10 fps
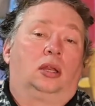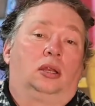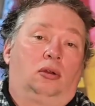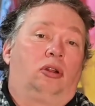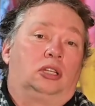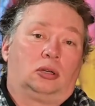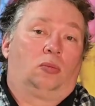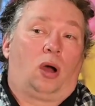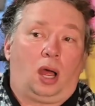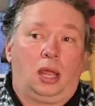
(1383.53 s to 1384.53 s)
the
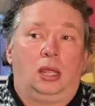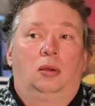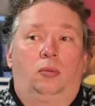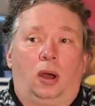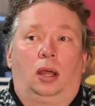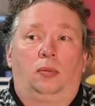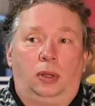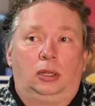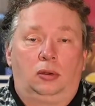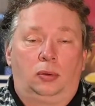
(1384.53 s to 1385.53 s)
reason why
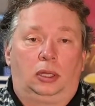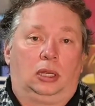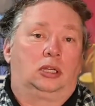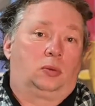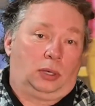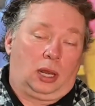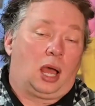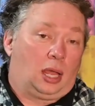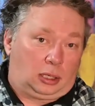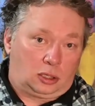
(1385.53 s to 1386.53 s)
we do it is we
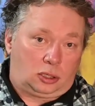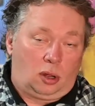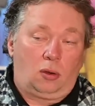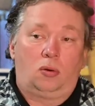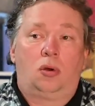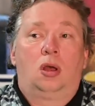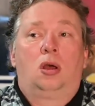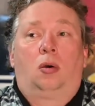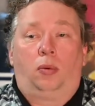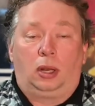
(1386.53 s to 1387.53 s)
like the snow,
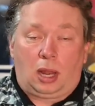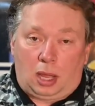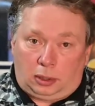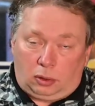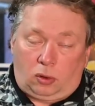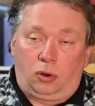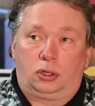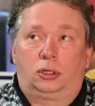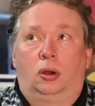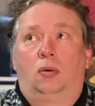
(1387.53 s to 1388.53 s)
we like the koi
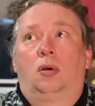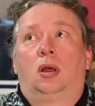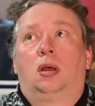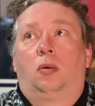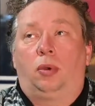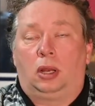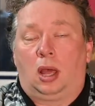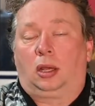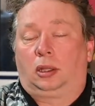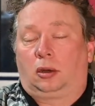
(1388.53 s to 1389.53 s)
show, we
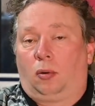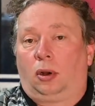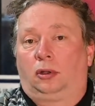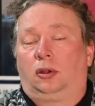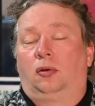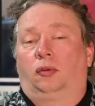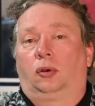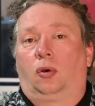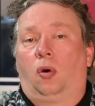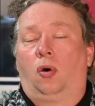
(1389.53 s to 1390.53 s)
like the quality of the
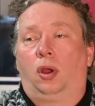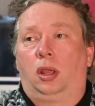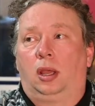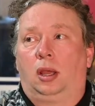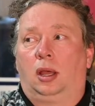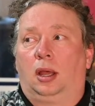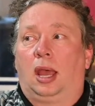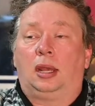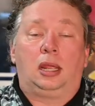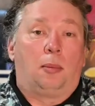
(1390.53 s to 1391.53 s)
koi
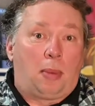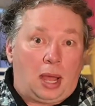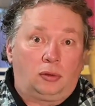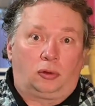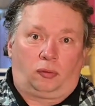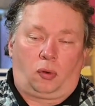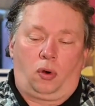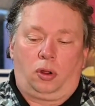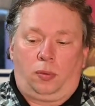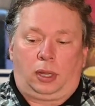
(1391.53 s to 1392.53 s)
and the amount of
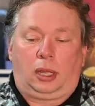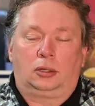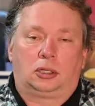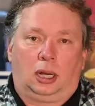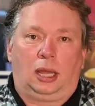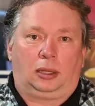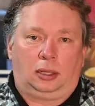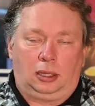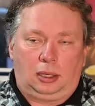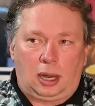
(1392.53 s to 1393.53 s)
koi we can
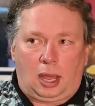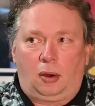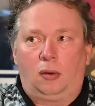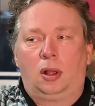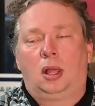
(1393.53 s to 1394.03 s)
select now.